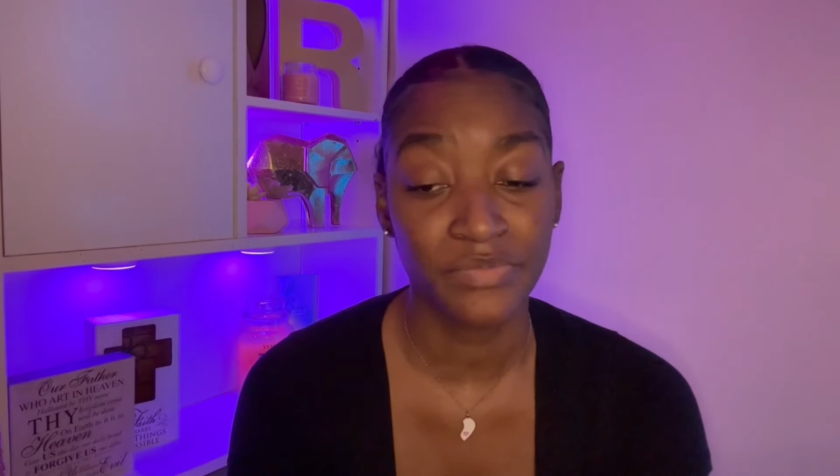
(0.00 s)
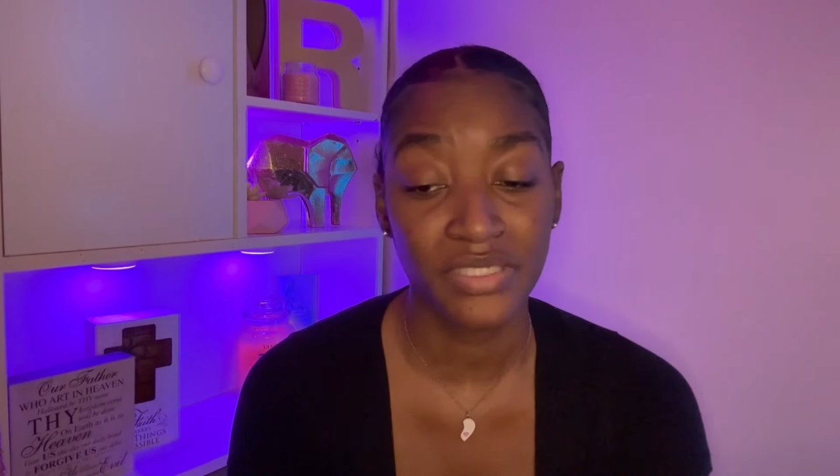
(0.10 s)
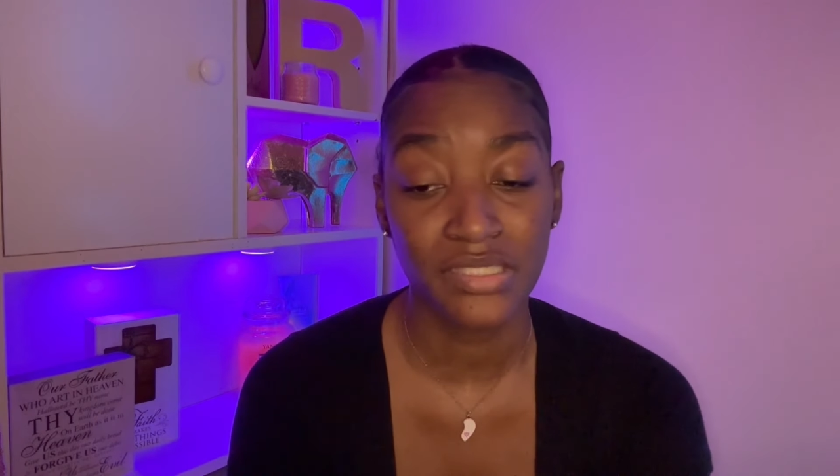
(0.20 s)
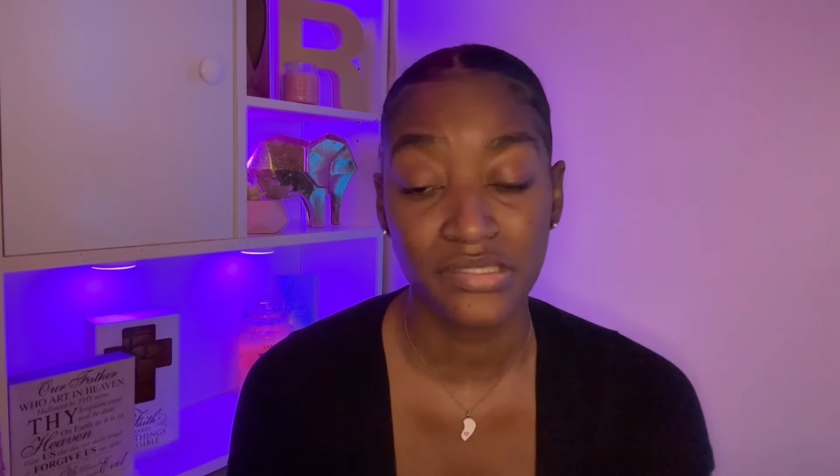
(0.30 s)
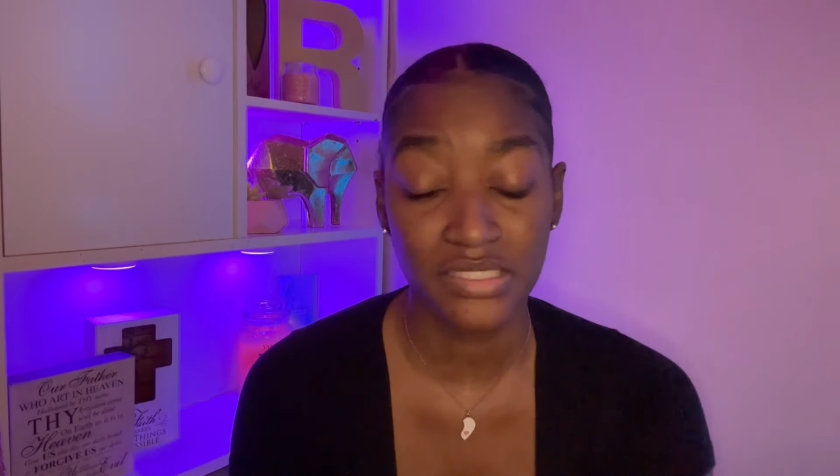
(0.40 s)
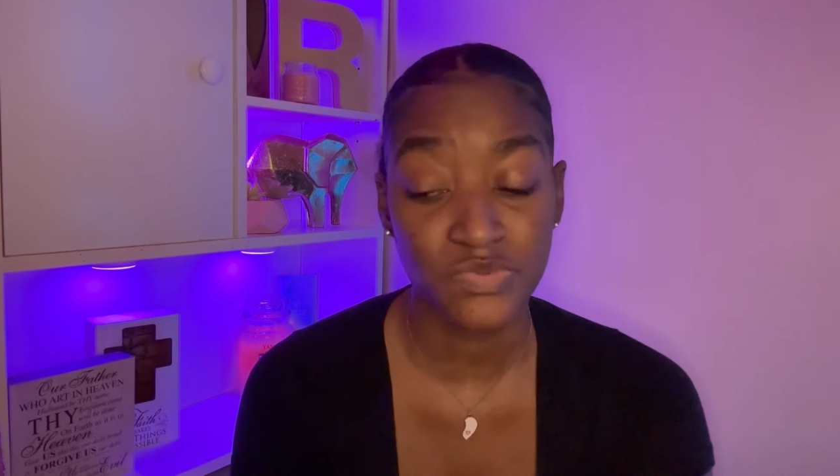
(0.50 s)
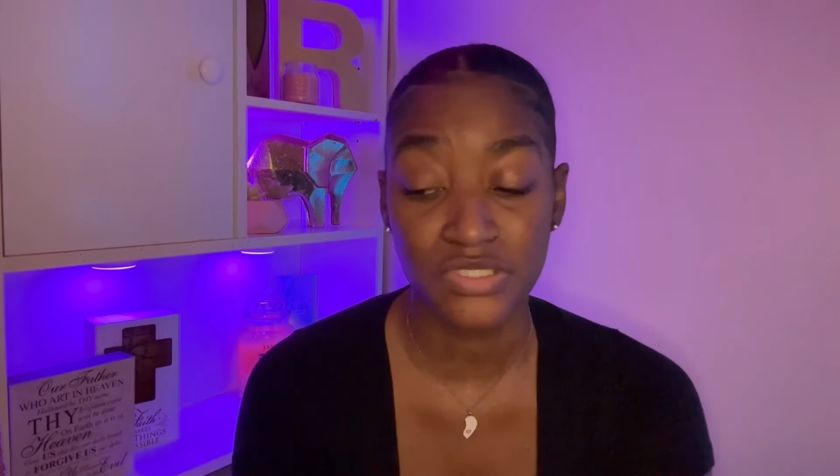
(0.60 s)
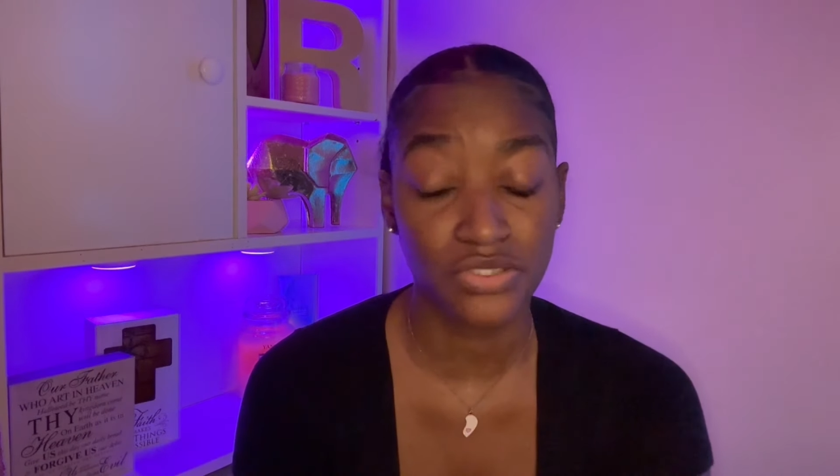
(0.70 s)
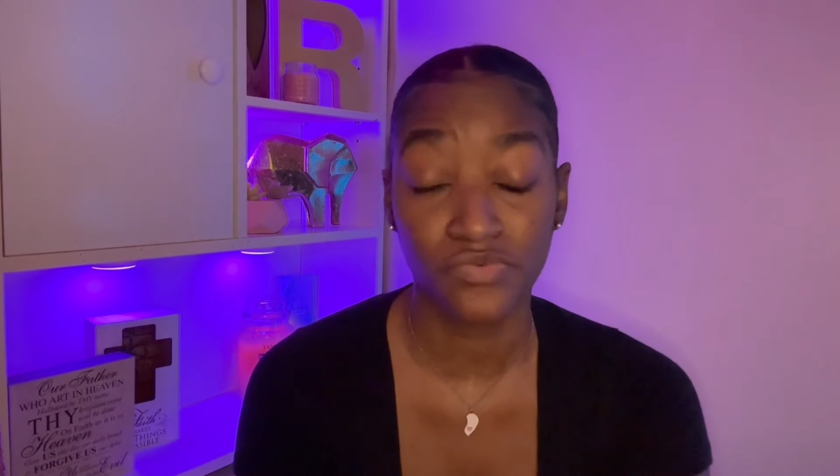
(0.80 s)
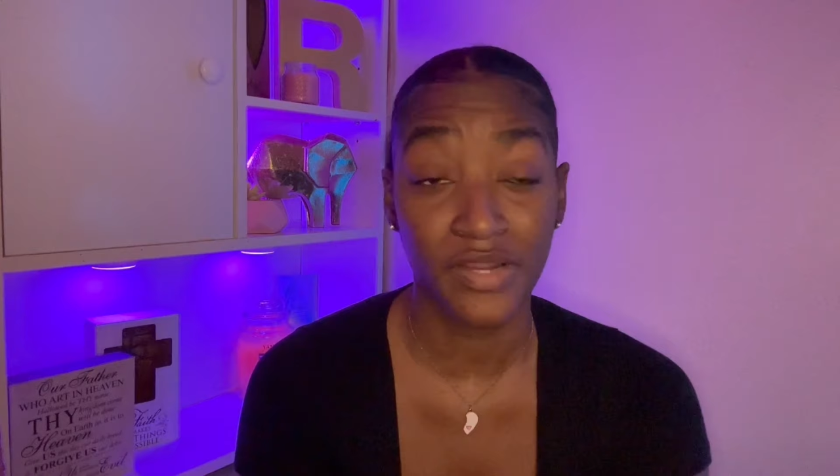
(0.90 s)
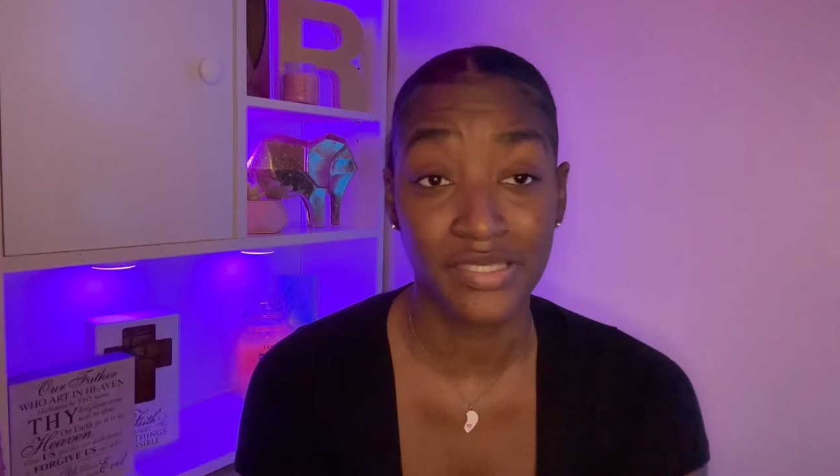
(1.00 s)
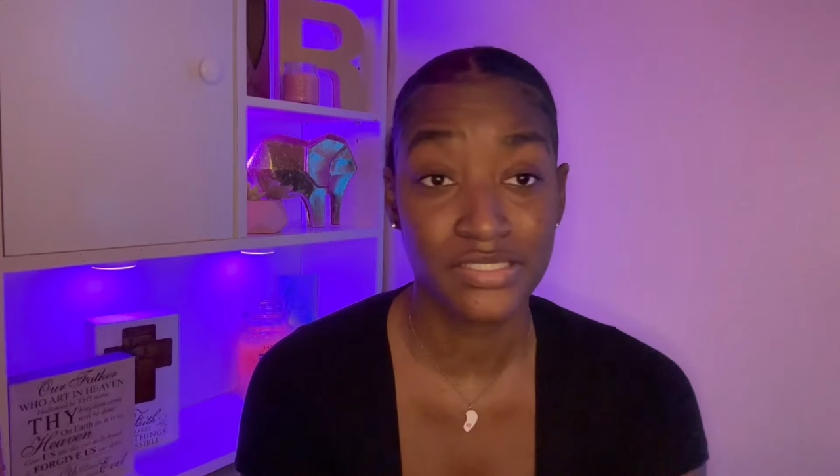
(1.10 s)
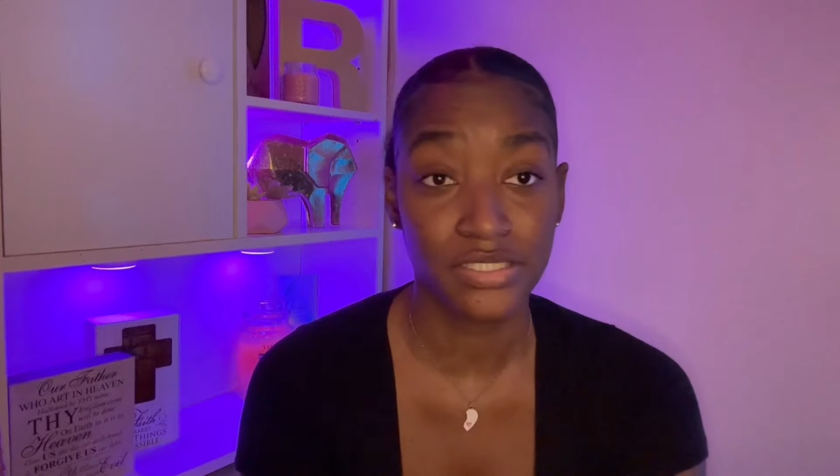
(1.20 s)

but this was so rushed